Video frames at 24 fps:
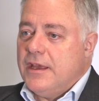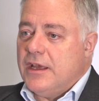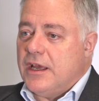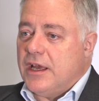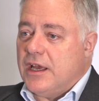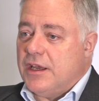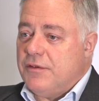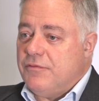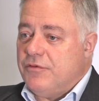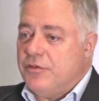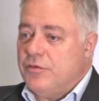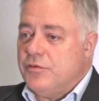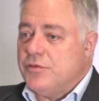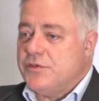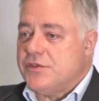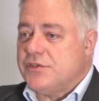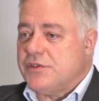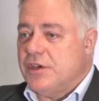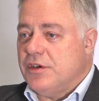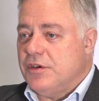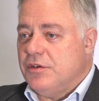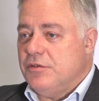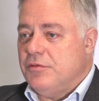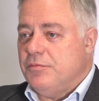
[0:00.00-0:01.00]
I've
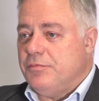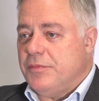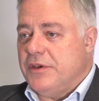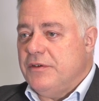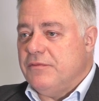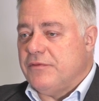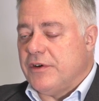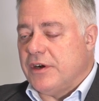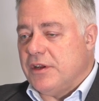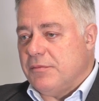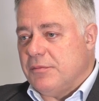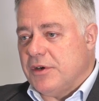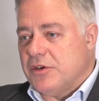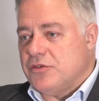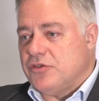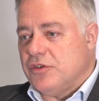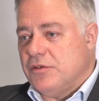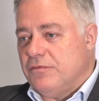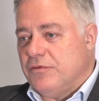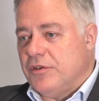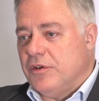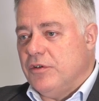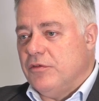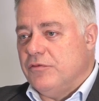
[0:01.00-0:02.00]
also been very much
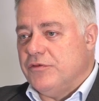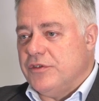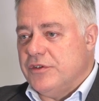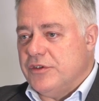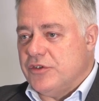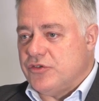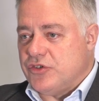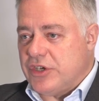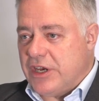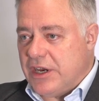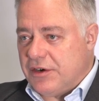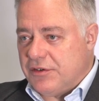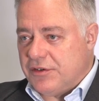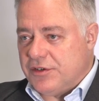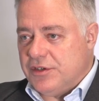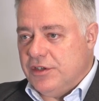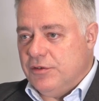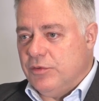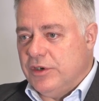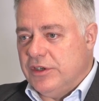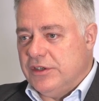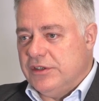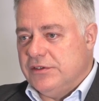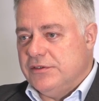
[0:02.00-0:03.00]
involved in the charity
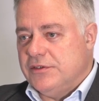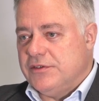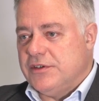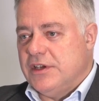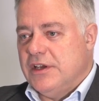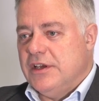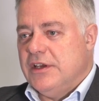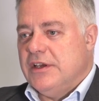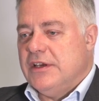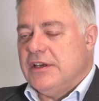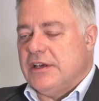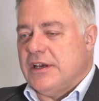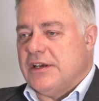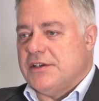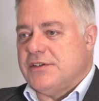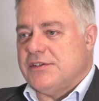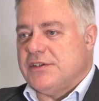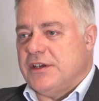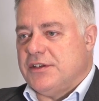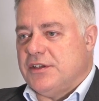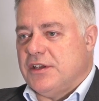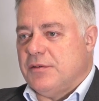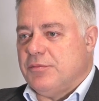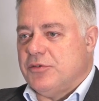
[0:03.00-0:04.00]
world. I
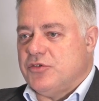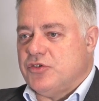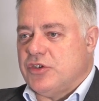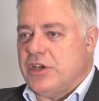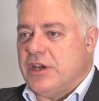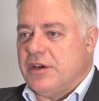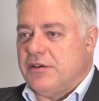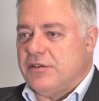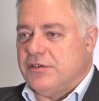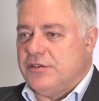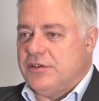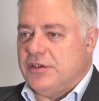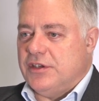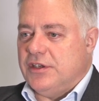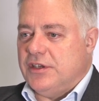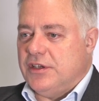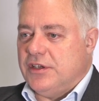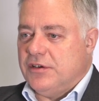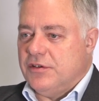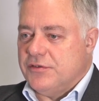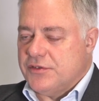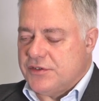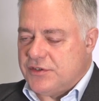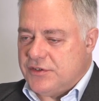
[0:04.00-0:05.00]
set up a charity,
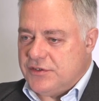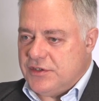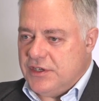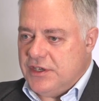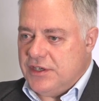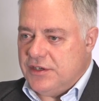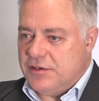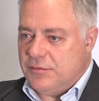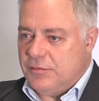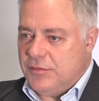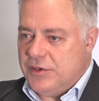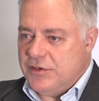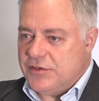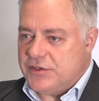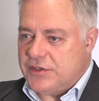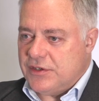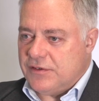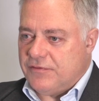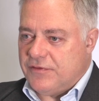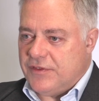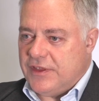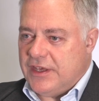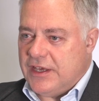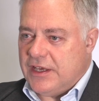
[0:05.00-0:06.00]
Concertina
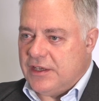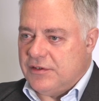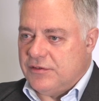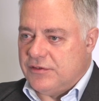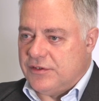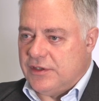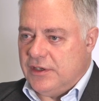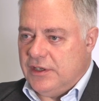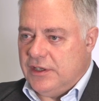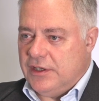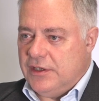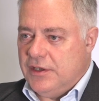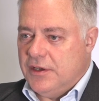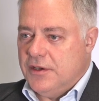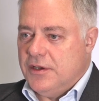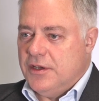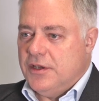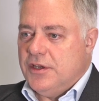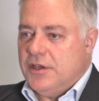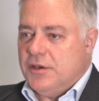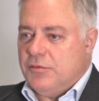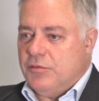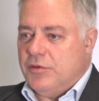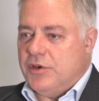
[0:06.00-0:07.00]
Music for the Elderly,
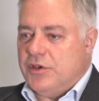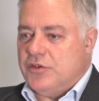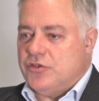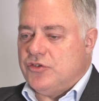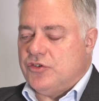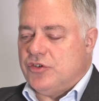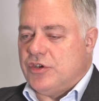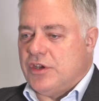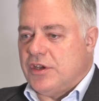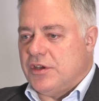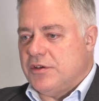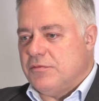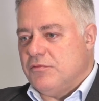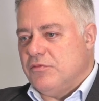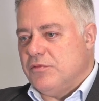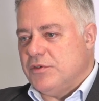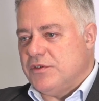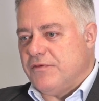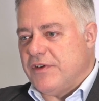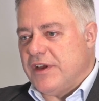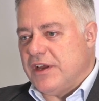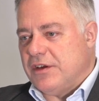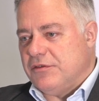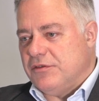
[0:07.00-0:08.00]
which was
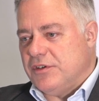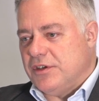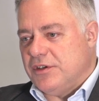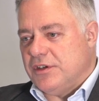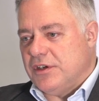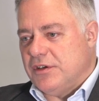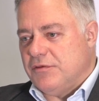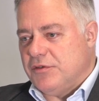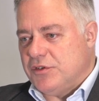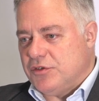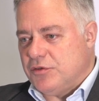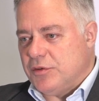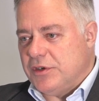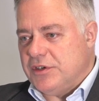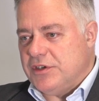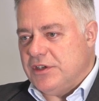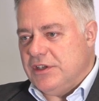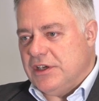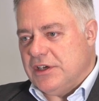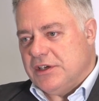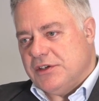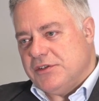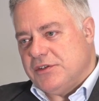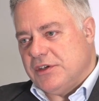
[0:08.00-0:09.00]
founded over 20
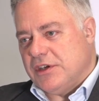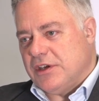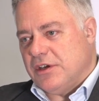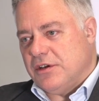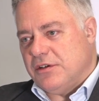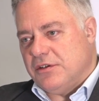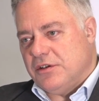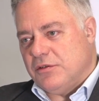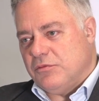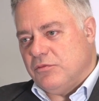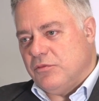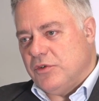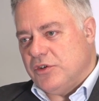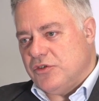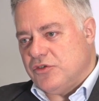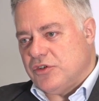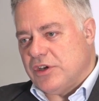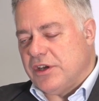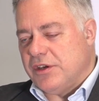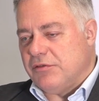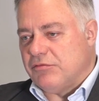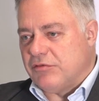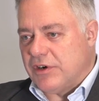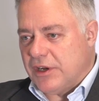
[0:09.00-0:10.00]
years ago and which
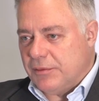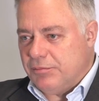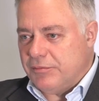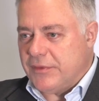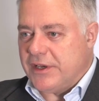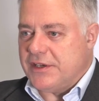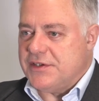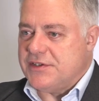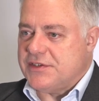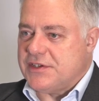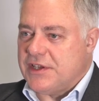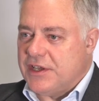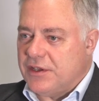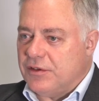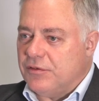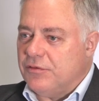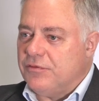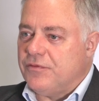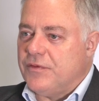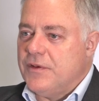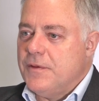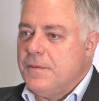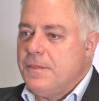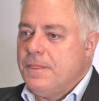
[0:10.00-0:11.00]
I run
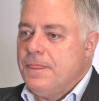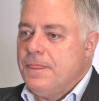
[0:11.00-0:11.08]
myself.